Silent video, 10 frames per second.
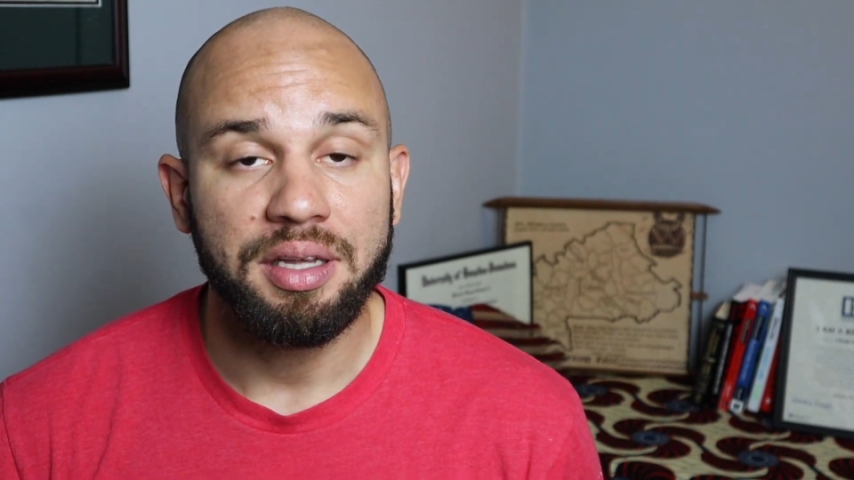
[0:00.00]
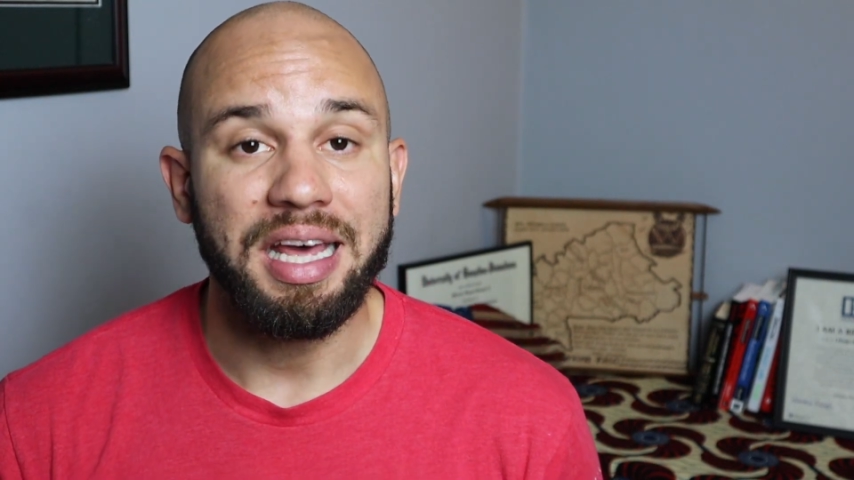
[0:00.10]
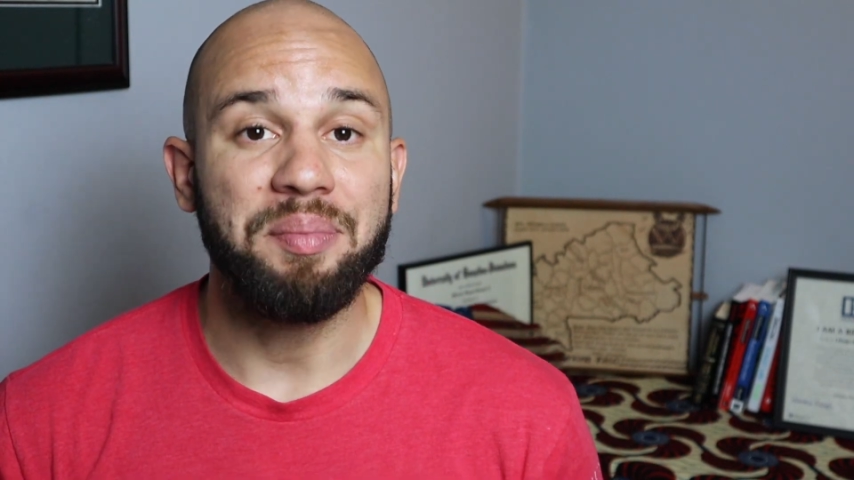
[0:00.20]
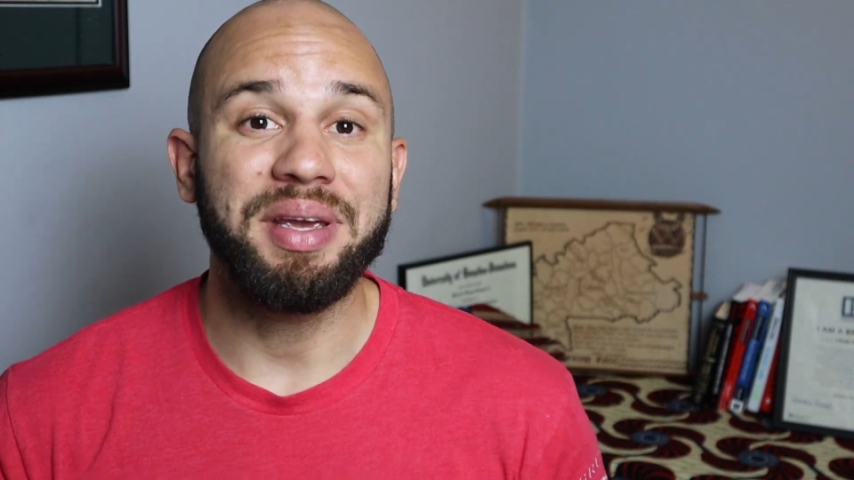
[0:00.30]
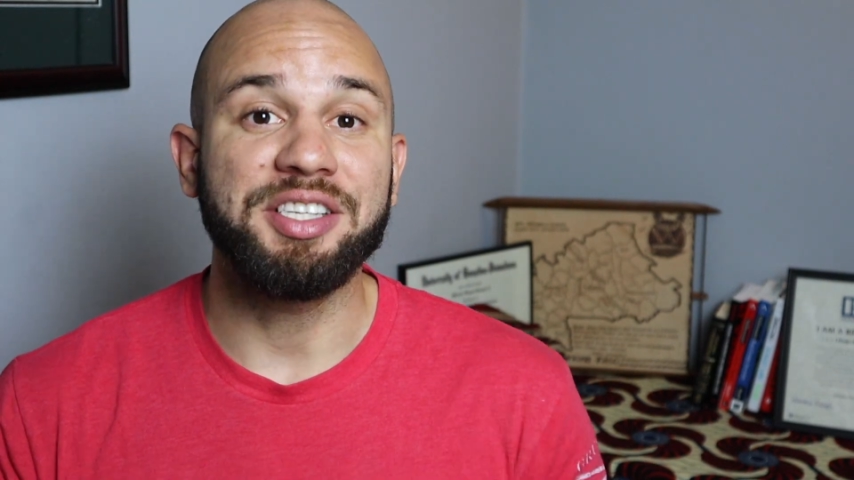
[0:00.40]

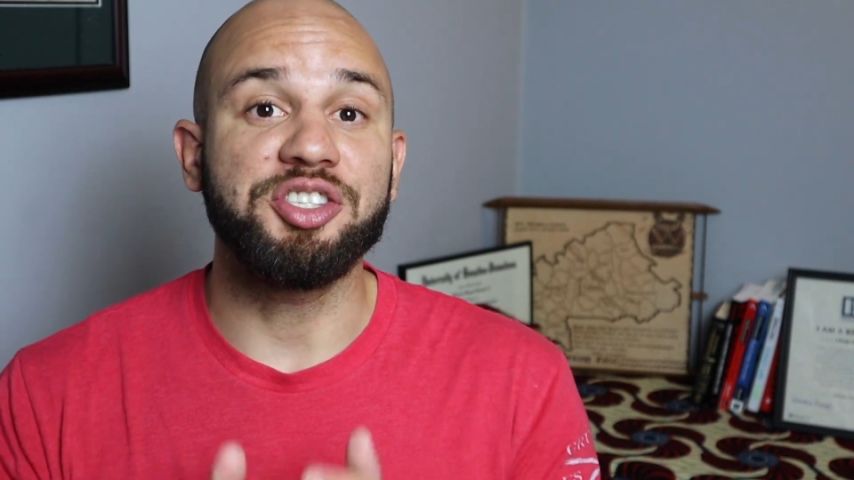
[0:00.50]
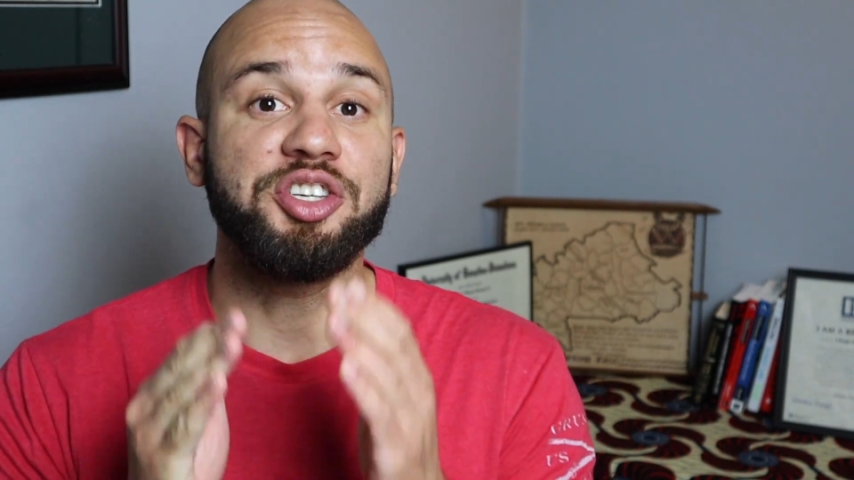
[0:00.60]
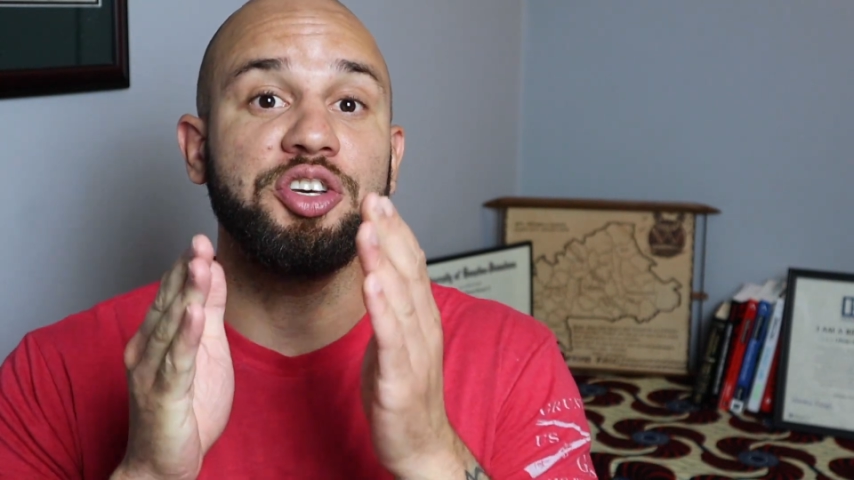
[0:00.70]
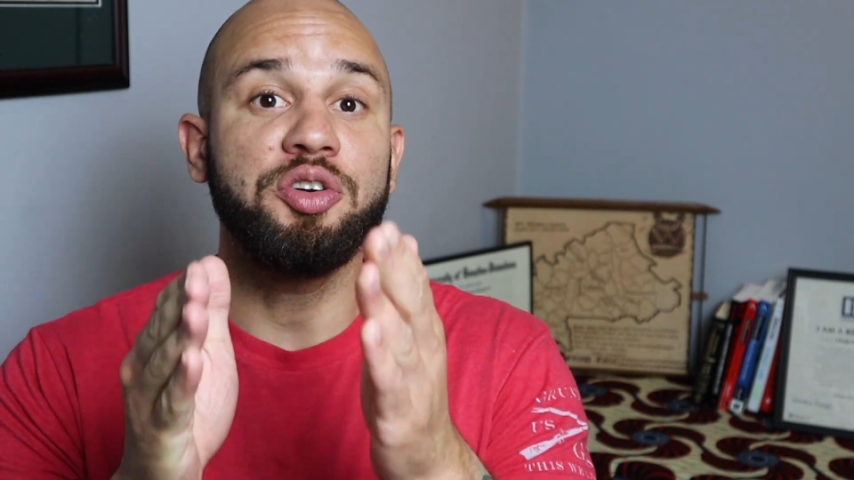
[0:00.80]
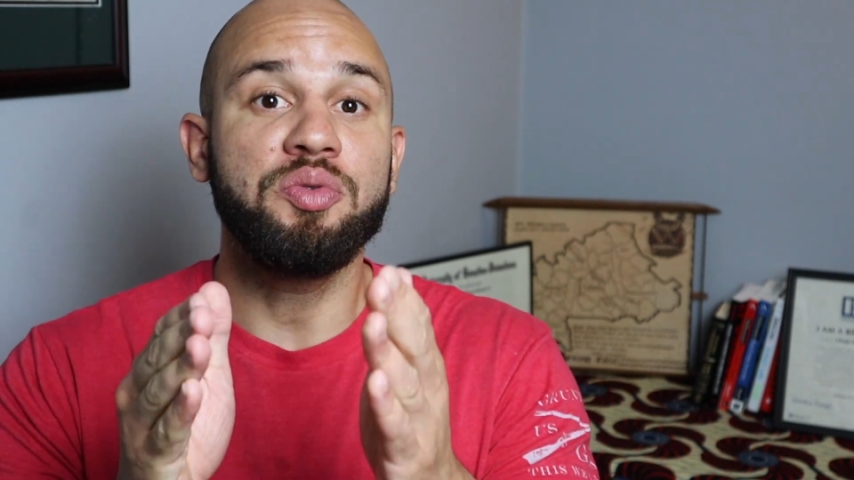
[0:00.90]
That
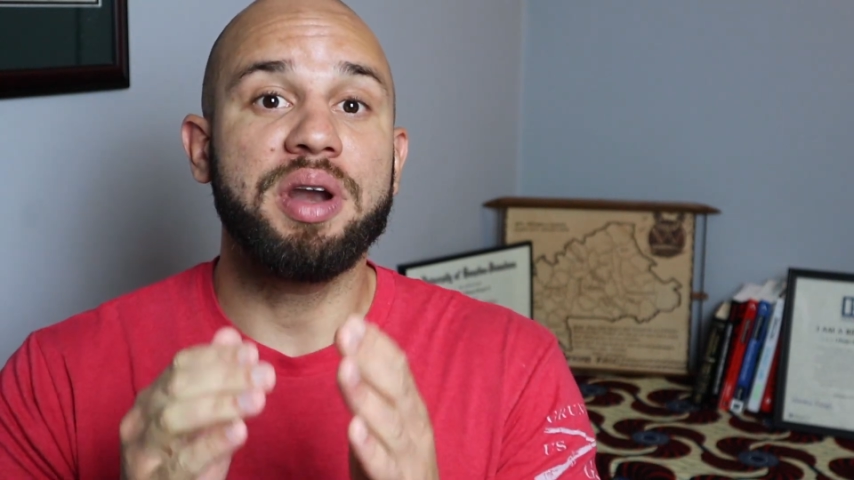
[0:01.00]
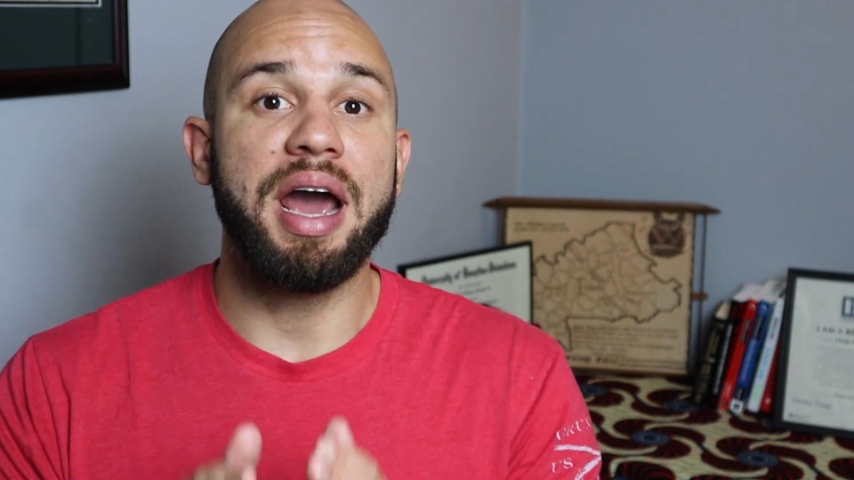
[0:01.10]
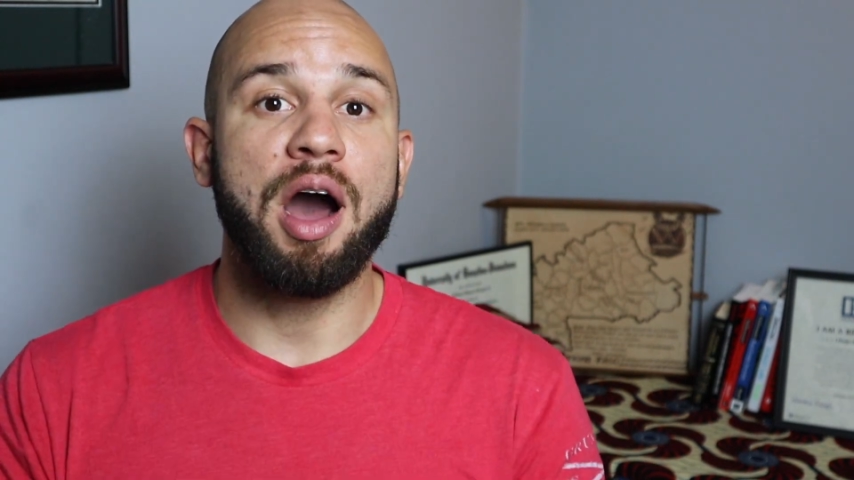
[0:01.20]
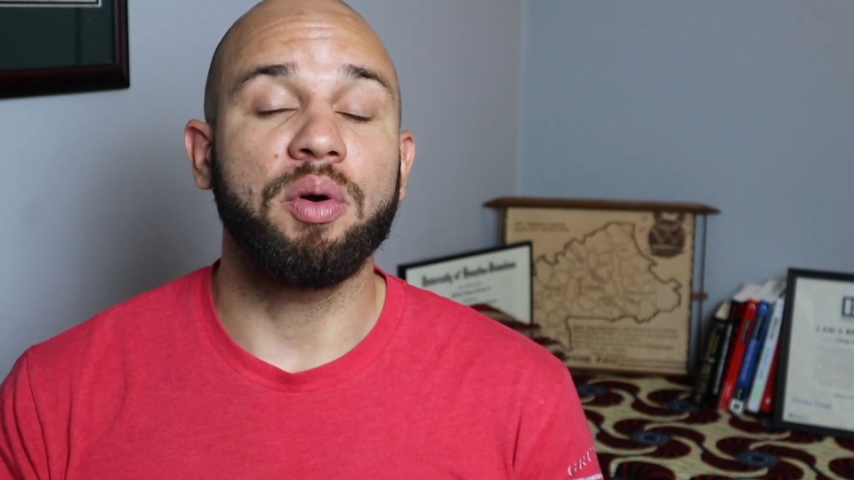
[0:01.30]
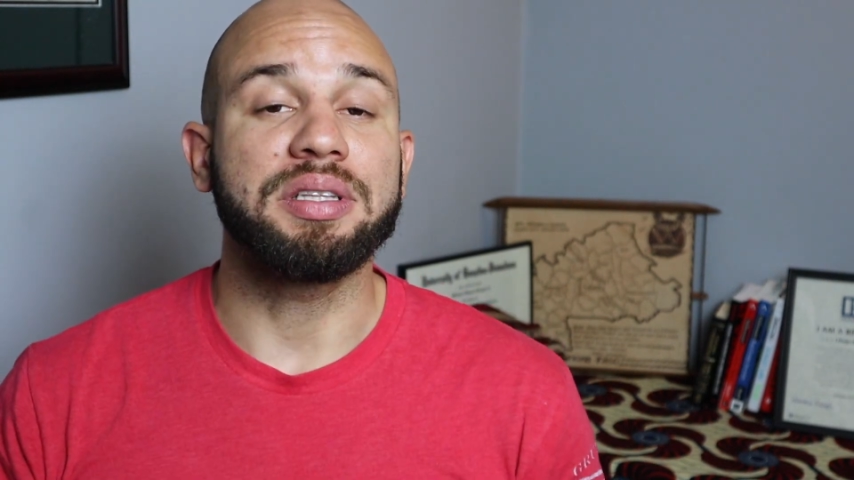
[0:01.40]
means you
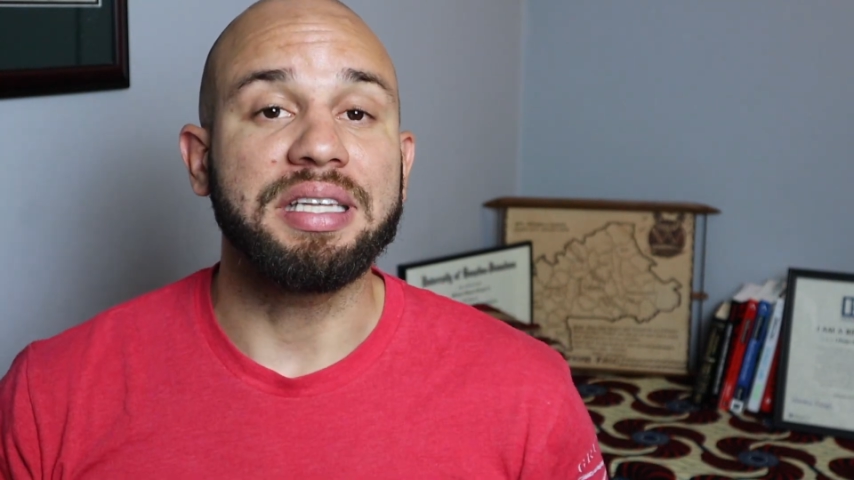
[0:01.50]
now are